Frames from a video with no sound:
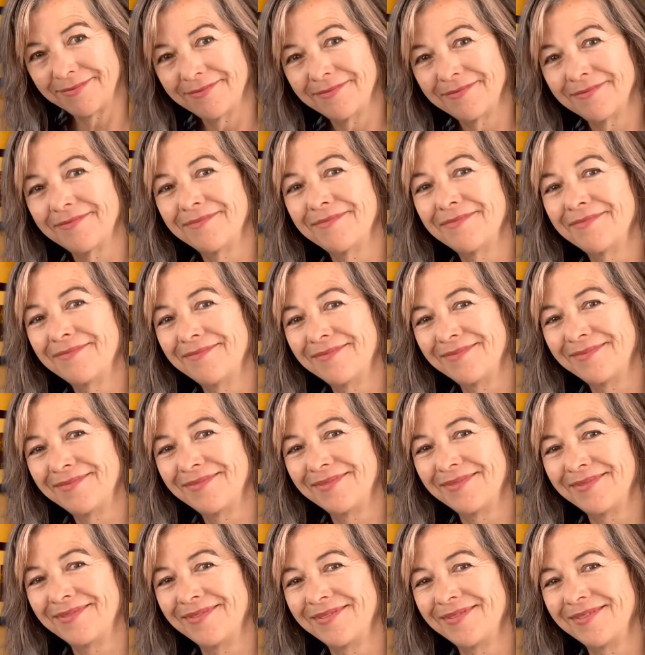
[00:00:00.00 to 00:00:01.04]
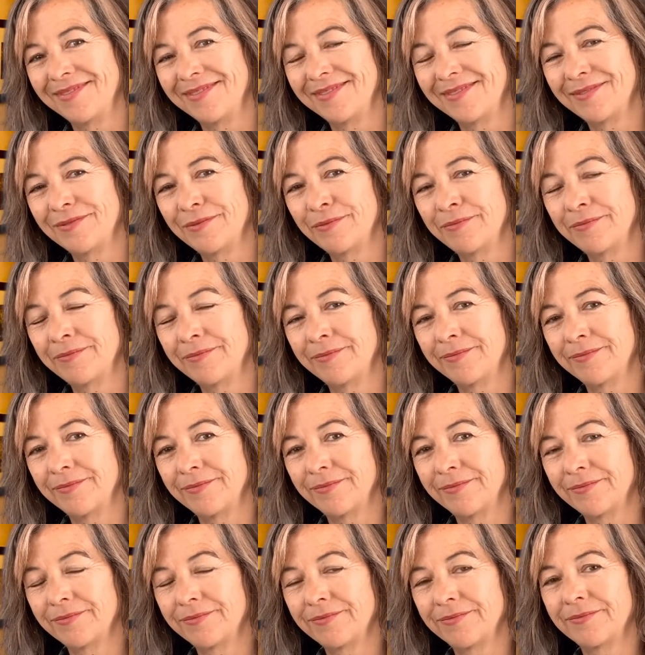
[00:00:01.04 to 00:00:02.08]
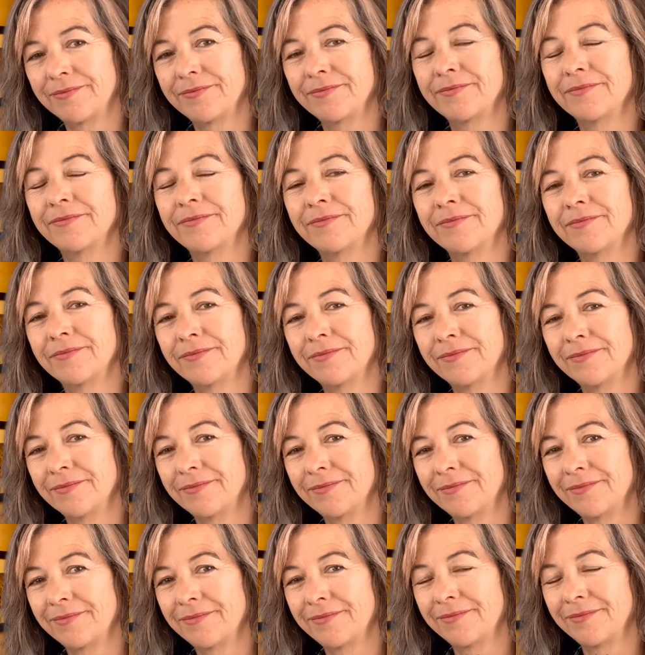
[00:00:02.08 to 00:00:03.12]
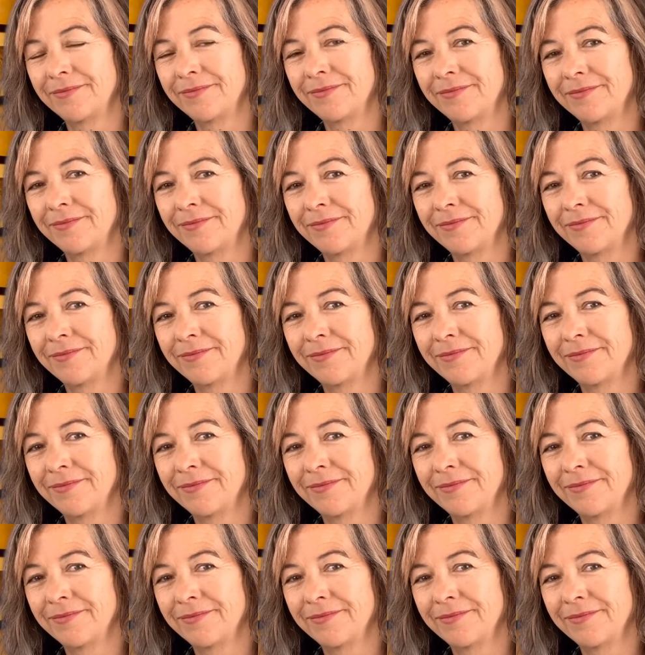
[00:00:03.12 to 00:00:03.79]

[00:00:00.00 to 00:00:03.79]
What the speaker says: No words are spoken by the person on screen.